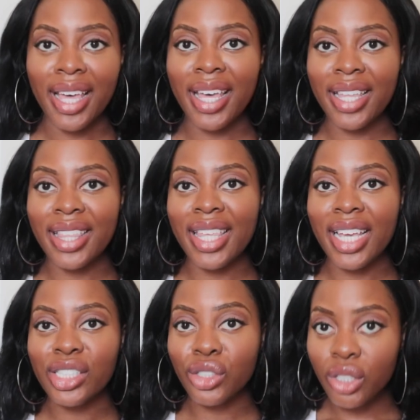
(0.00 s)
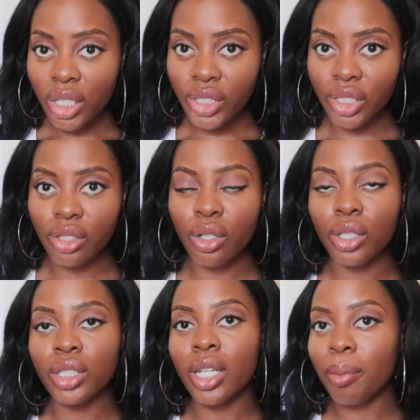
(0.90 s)
And the instructions
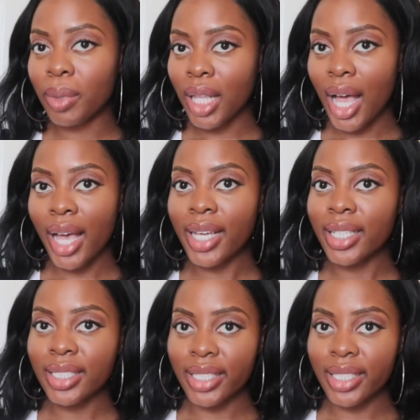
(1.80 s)
are to apply